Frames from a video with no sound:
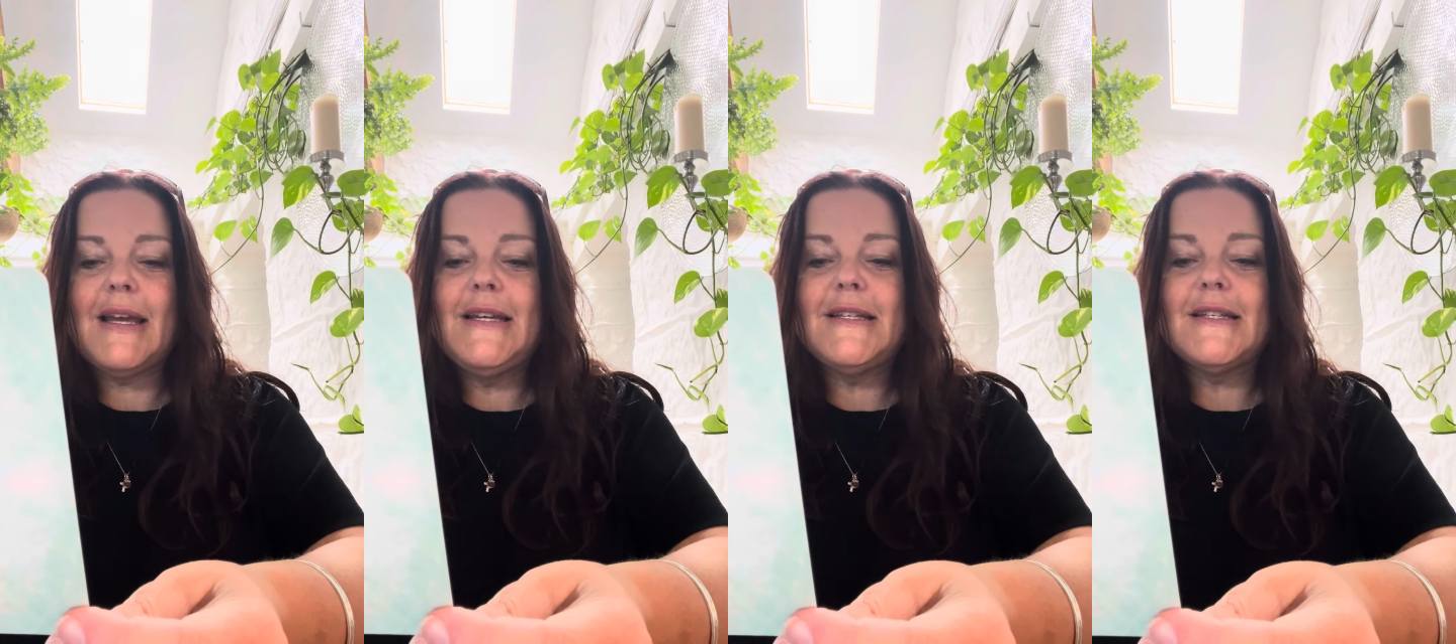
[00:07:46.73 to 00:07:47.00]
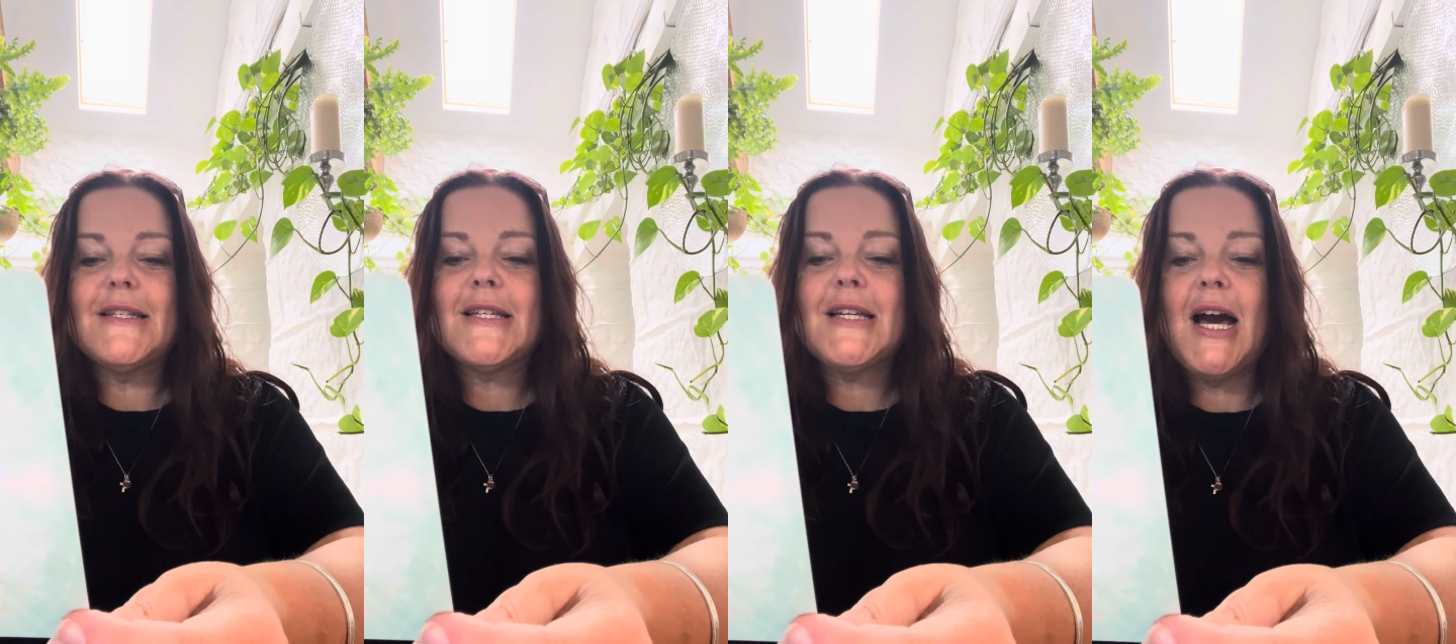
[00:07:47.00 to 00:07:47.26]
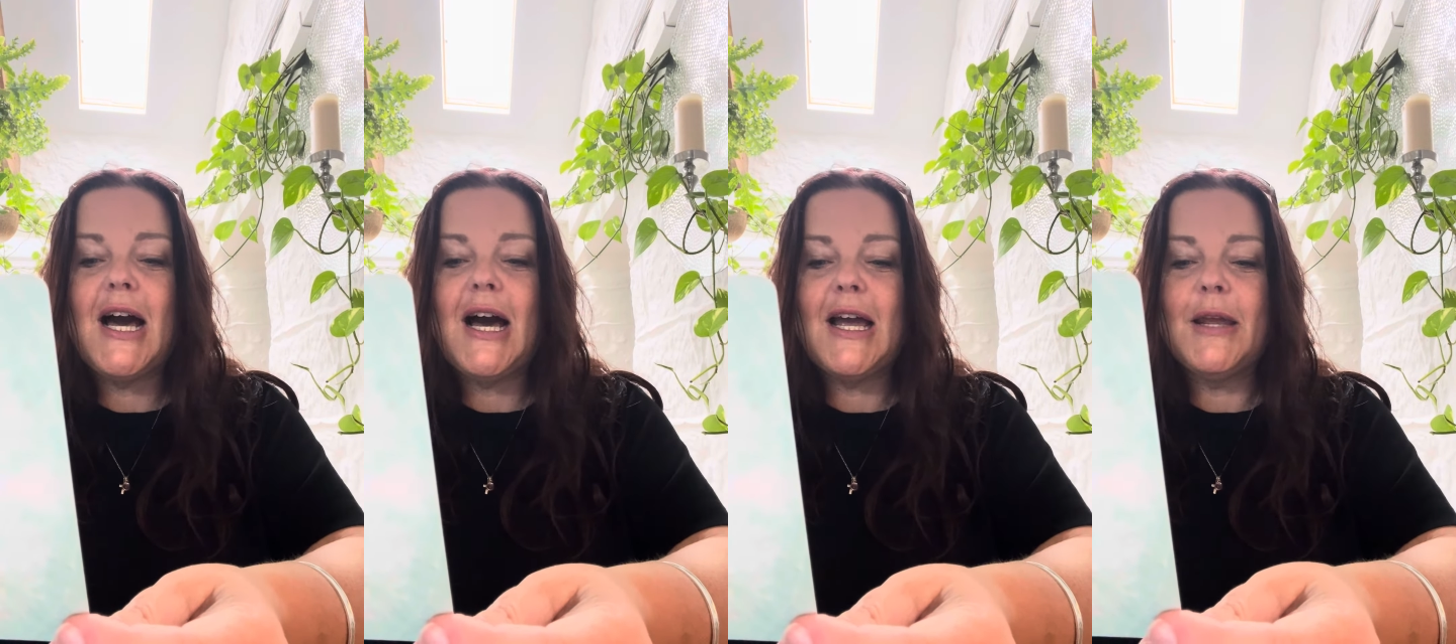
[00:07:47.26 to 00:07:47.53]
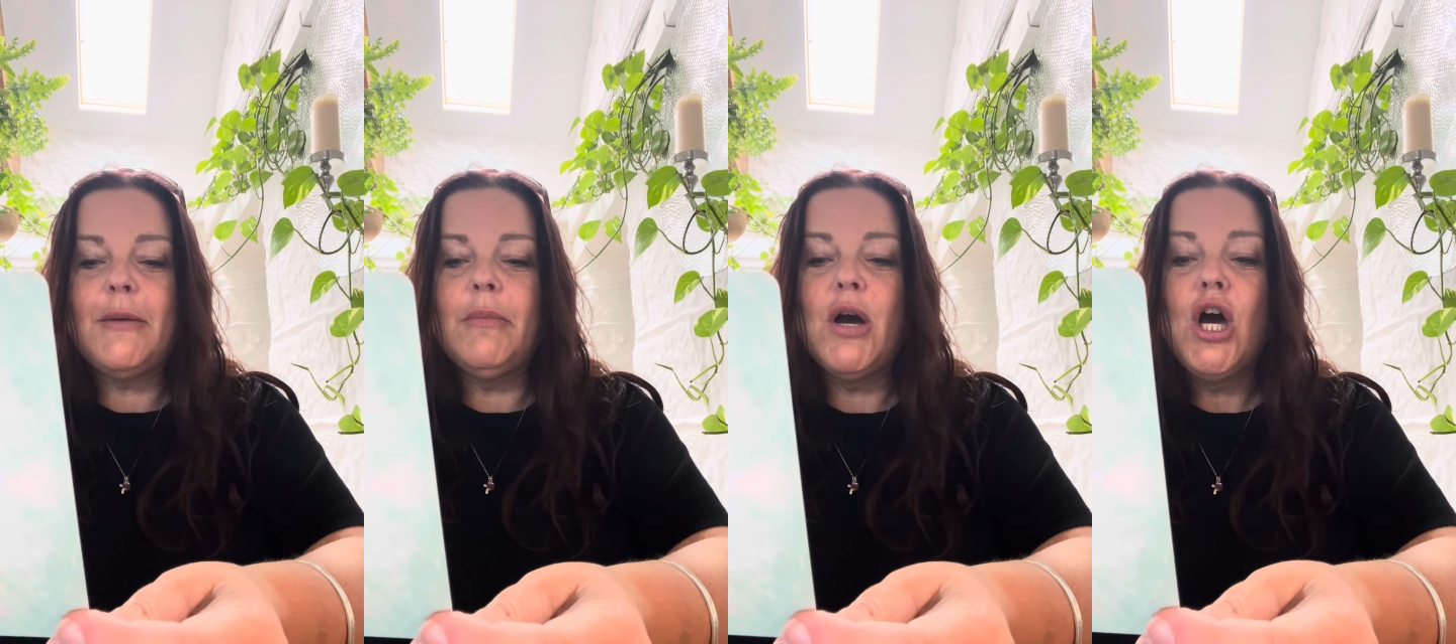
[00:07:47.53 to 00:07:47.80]
It's
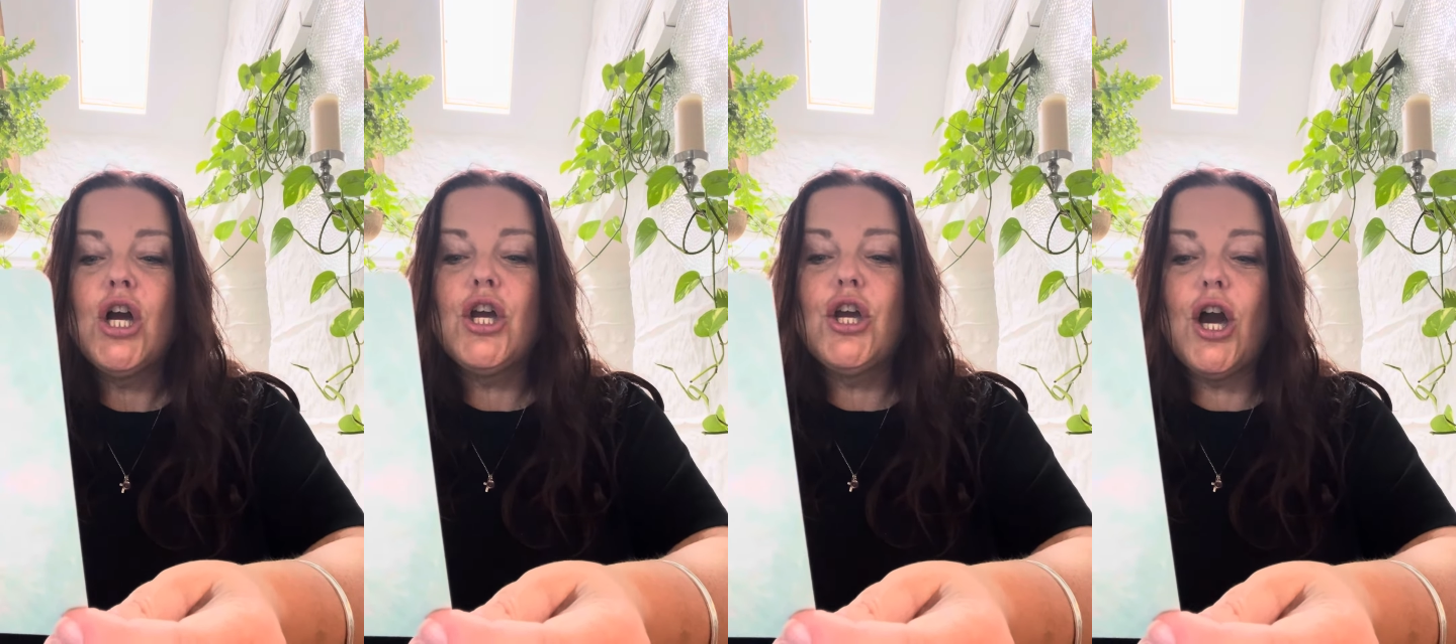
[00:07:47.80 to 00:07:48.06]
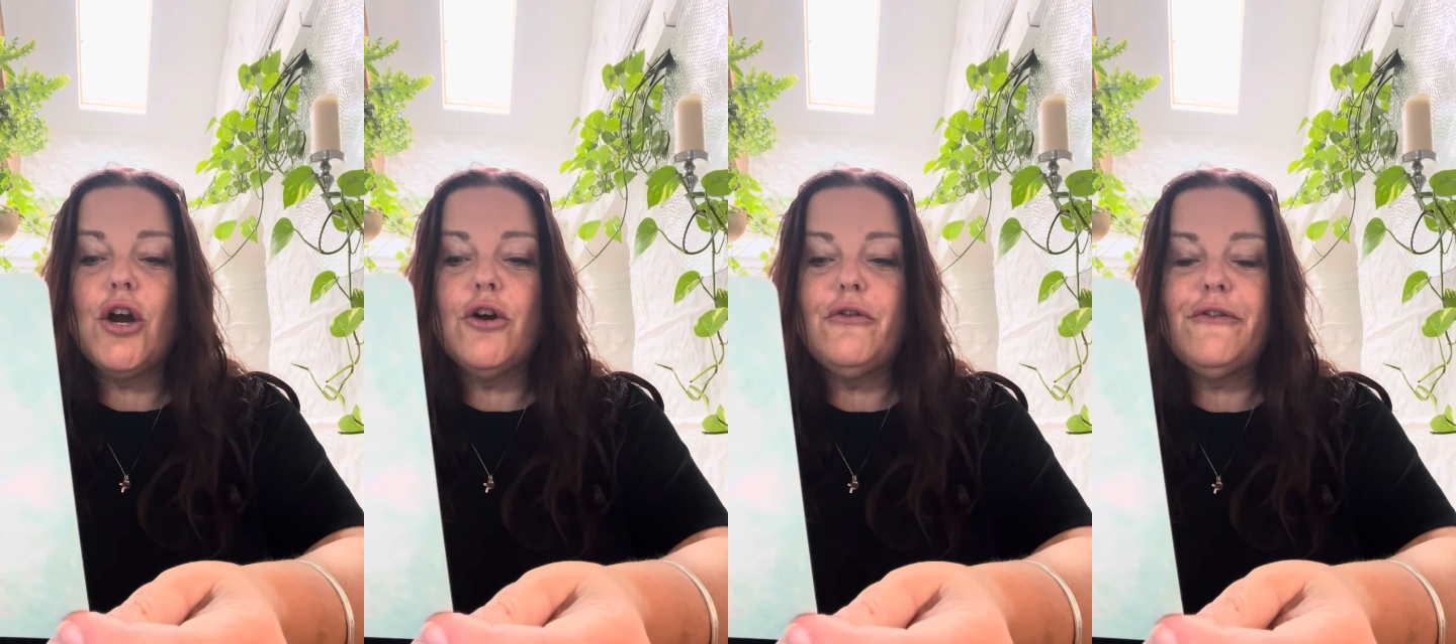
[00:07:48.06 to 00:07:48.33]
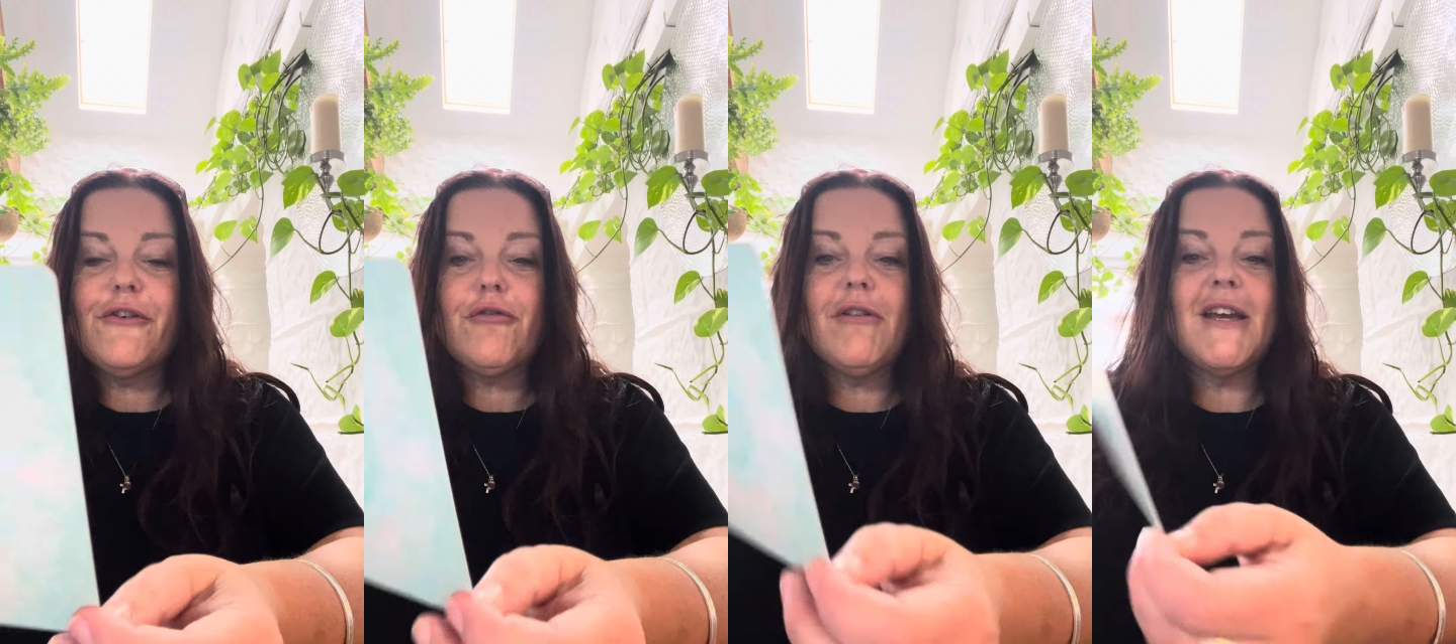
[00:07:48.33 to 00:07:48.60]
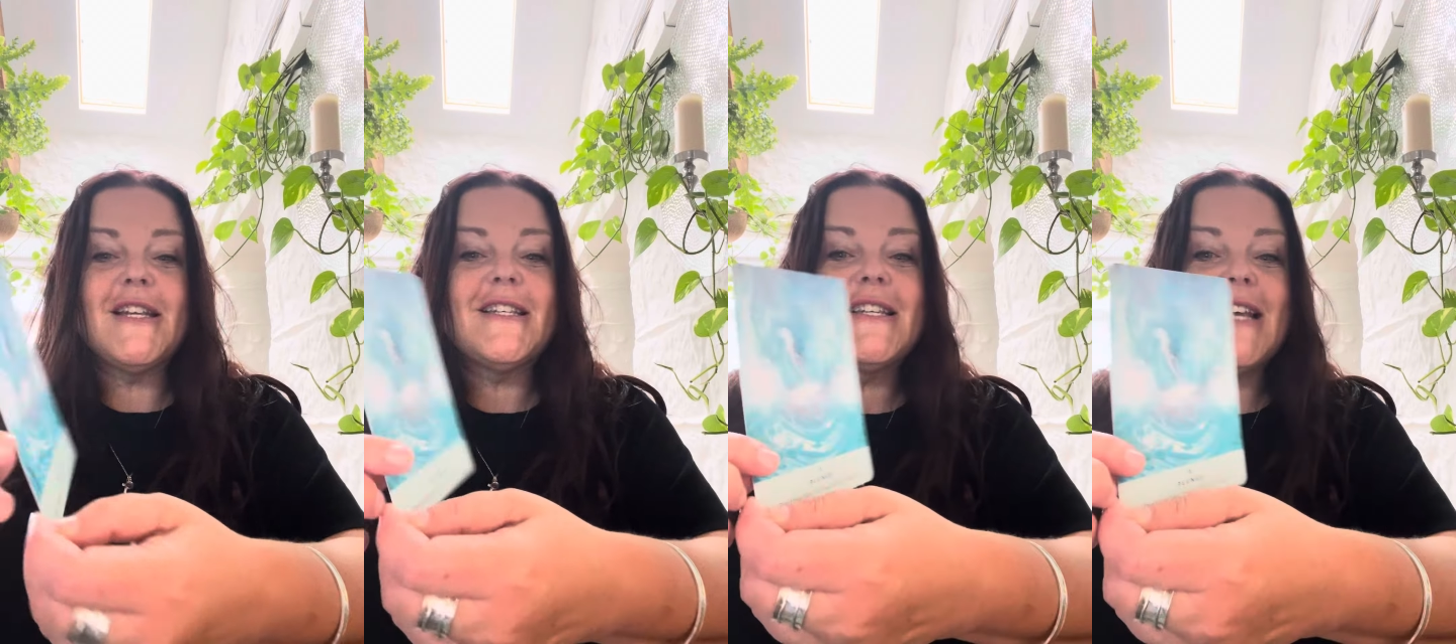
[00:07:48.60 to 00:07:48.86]
time. Go for it.